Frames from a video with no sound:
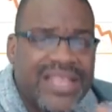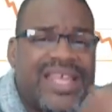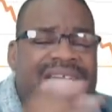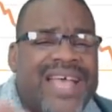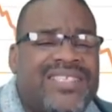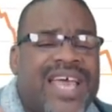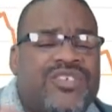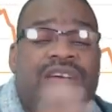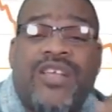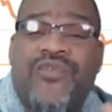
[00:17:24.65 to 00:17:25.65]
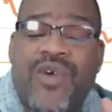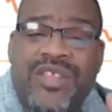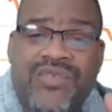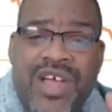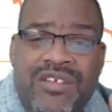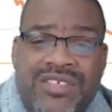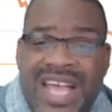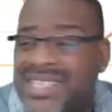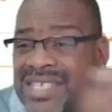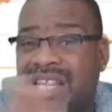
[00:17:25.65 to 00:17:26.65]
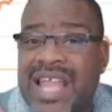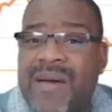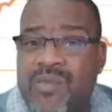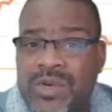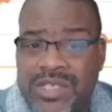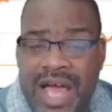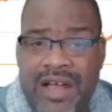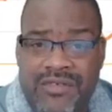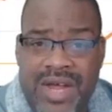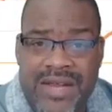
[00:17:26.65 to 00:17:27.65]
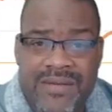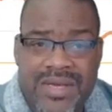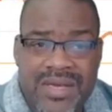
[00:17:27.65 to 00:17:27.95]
The NASDAQ tracks forty-three hundred stocks. That's a lot more stocks, right?